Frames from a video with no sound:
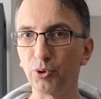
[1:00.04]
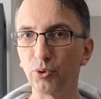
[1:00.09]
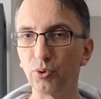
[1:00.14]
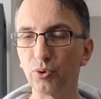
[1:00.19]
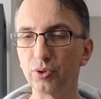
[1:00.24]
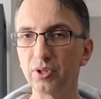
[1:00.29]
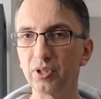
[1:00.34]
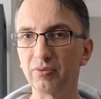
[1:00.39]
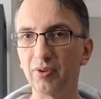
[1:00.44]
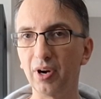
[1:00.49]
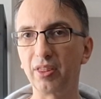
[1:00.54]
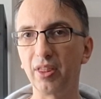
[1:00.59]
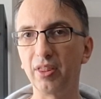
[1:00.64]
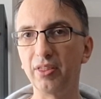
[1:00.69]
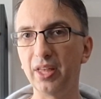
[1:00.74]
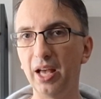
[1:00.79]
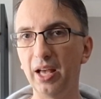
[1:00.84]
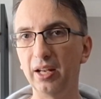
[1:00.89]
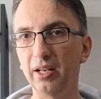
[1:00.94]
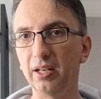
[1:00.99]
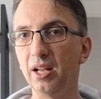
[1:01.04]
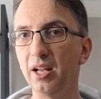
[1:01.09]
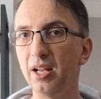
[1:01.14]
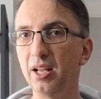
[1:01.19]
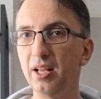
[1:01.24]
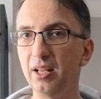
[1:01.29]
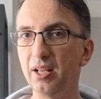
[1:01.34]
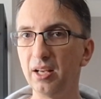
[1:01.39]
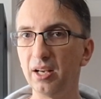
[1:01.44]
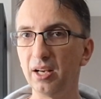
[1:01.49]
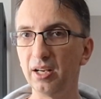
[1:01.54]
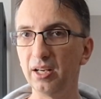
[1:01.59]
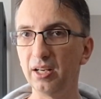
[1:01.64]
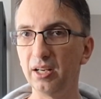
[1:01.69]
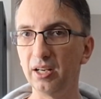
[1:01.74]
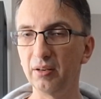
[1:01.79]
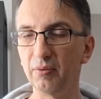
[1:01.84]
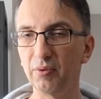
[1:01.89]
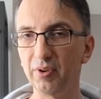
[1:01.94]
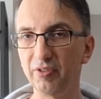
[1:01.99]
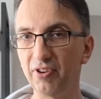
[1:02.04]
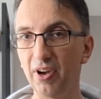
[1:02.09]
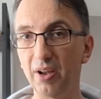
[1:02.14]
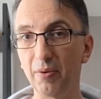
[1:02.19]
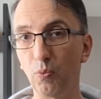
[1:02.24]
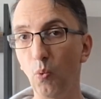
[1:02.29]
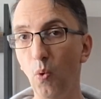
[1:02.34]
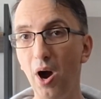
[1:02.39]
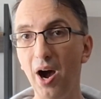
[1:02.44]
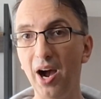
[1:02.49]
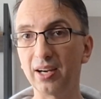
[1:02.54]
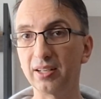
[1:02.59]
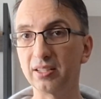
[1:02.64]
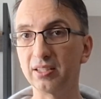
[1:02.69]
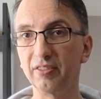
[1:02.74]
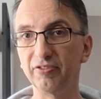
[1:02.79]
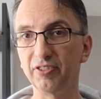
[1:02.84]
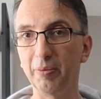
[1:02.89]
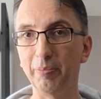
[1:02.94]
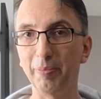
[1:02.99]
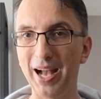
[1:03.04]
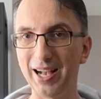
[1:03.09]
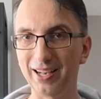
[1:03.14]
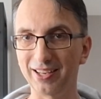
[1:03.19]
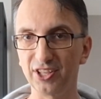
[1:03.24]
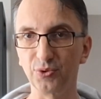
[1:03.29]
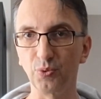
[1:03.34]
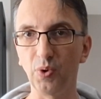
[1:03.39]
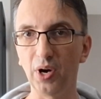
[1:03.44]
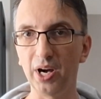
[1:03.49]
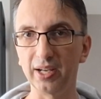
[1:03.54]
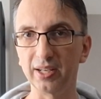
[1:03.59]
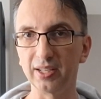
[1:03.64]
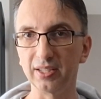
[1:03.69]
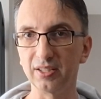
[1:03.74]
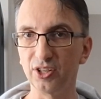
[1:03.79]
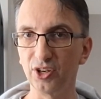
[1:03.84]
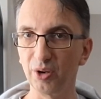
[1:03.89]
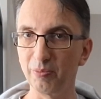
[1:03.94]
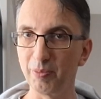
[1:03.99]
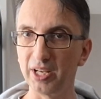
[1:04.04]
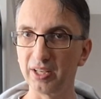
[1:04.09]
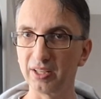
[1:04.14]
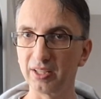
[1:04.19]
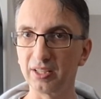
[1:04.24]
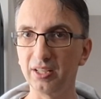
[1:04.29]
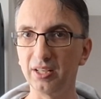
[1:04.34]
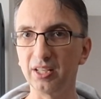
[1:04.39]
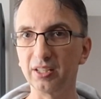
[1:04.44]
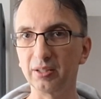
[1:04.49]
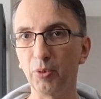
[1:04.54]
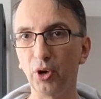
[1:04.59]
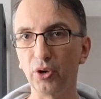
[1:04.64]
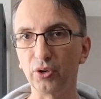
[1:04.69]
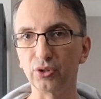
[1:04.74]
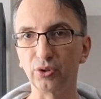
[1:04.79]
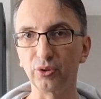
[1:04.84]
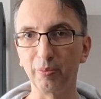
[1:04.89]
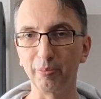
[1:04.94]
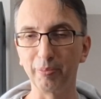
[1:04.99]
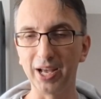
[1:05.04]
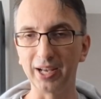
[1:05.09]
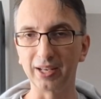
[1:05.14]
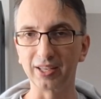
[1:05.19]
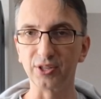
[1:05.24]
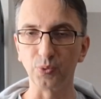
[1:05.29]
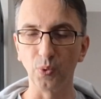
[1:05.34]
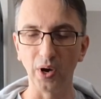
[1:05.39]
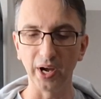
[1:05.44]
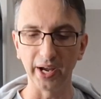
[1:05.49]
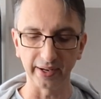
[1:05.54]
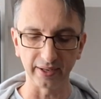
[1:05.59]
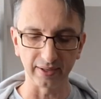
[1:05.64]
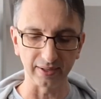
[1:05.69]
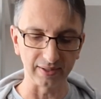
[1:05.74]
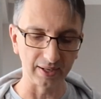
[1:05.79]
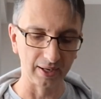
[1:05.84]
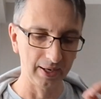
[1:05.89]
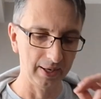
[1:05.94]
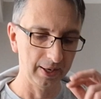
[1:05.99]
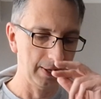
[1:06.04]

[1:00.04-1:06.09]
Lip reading: board rather than if I'm wired, if the pack is wired, my in-ear monitoring pack is wired.